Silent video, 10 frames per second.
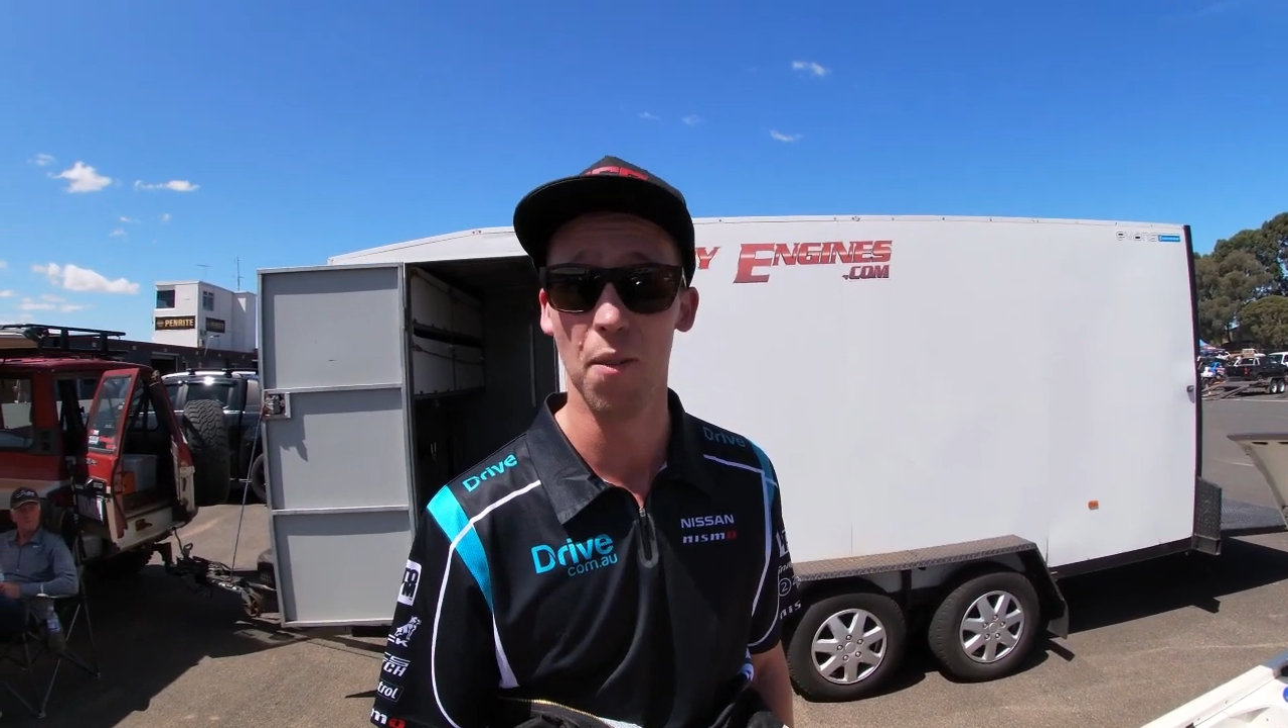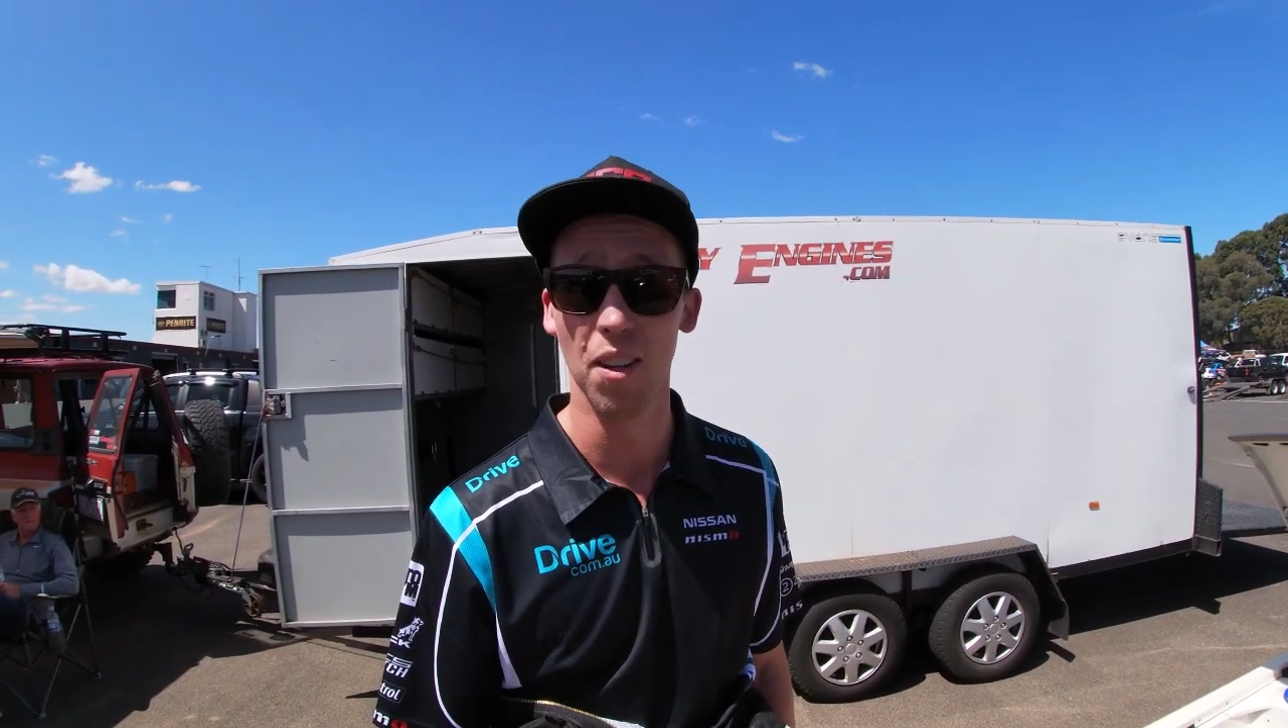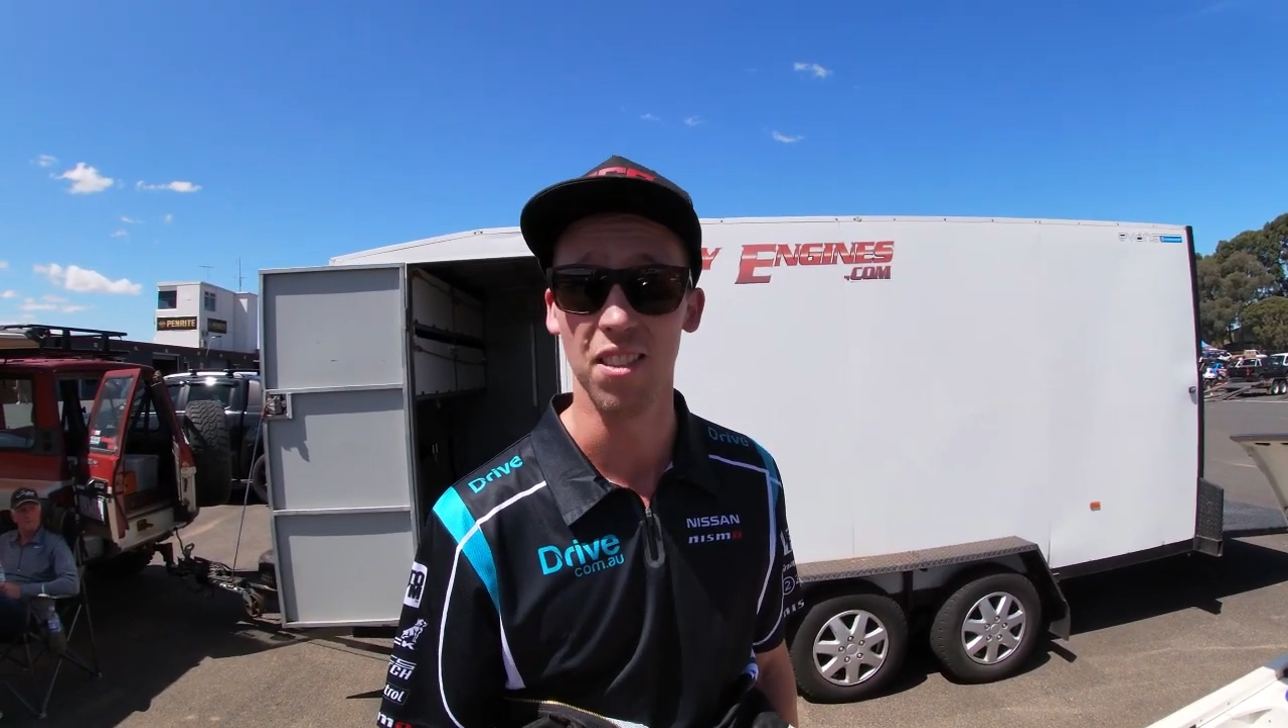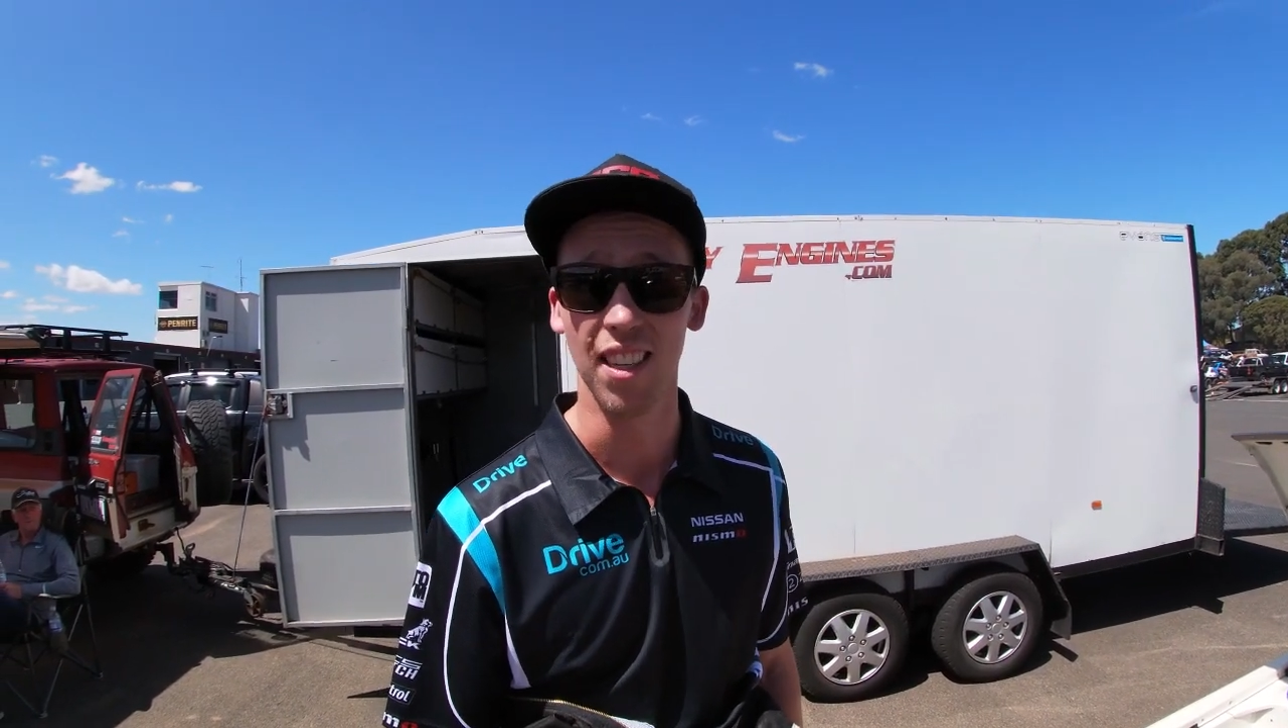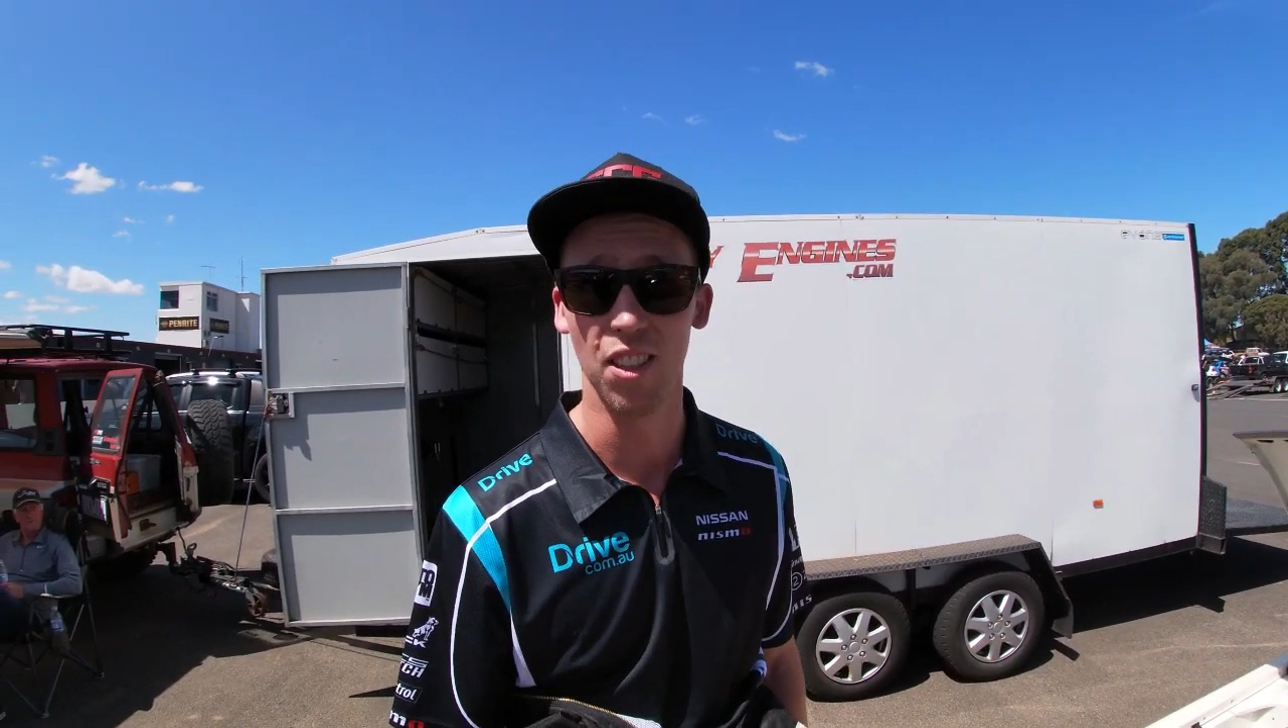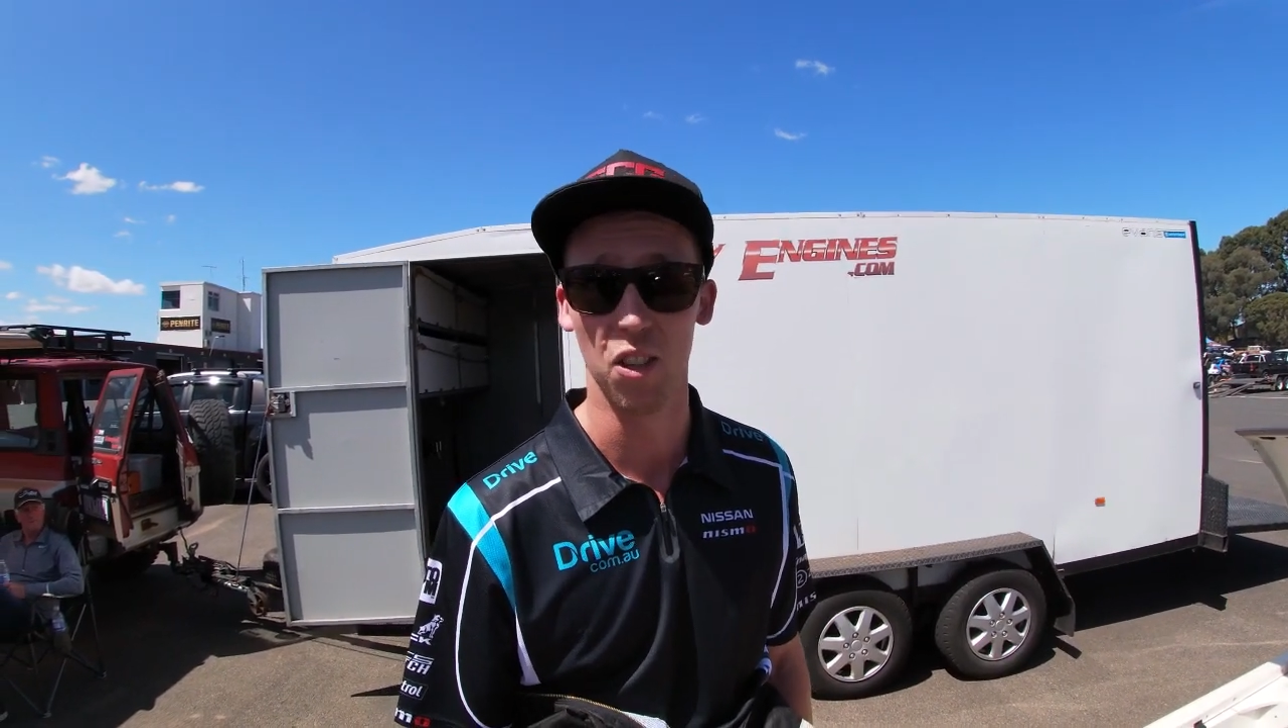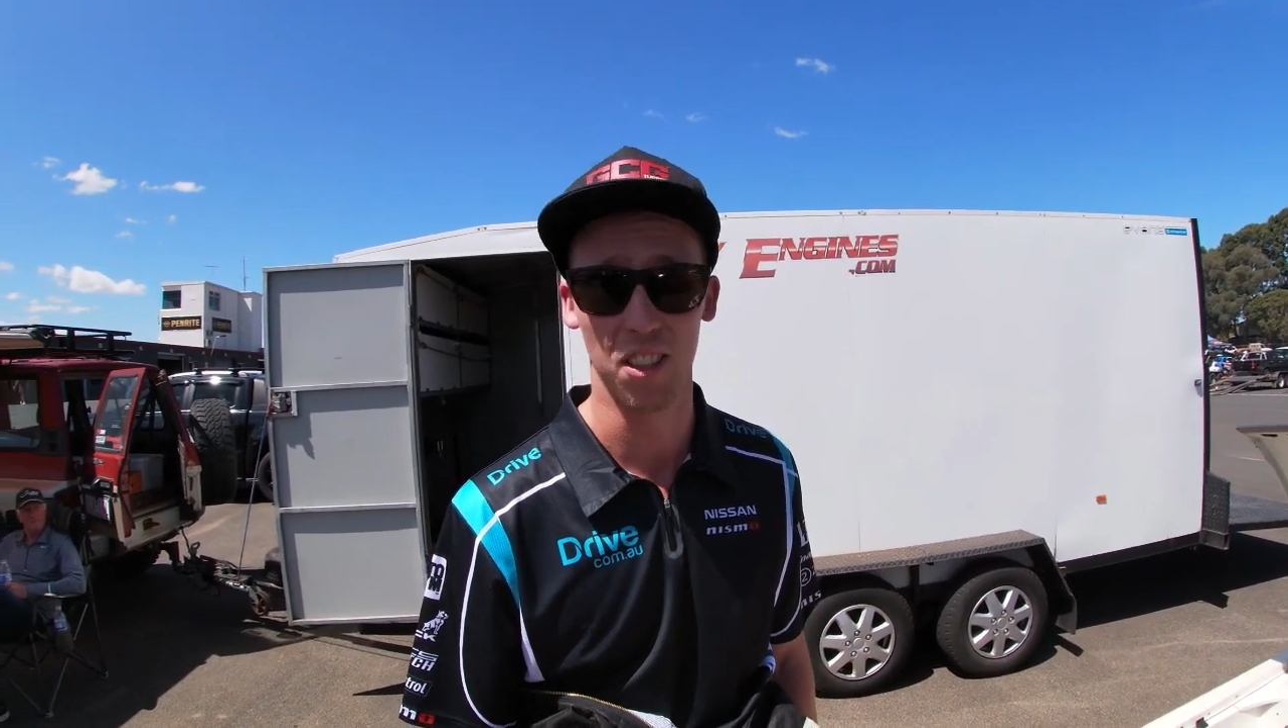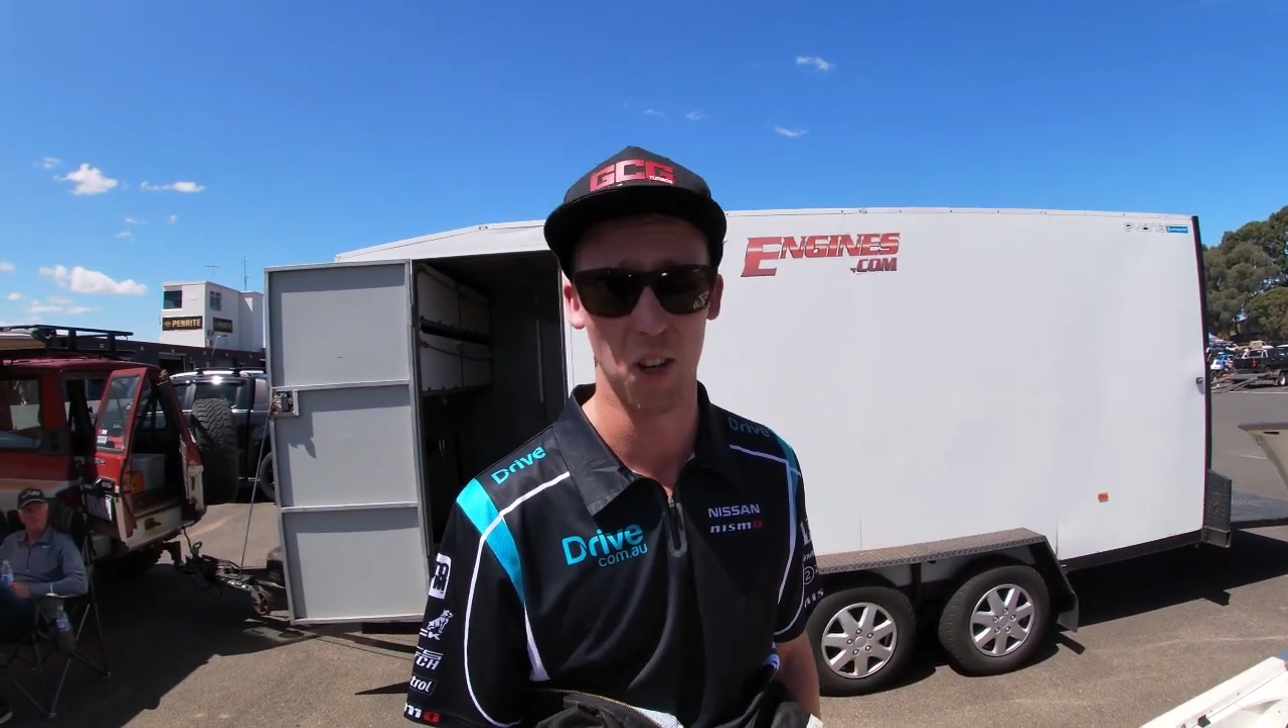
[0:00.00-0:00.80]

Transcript: once he took